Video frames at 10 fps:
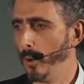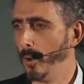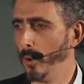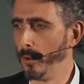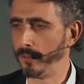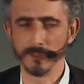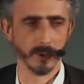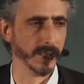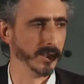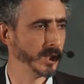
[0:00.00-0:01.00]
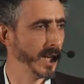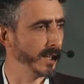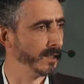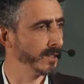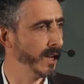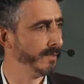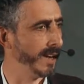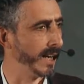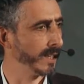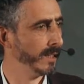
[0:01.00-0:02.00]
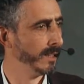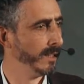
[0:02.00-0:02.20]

awful in Czech and Slovak.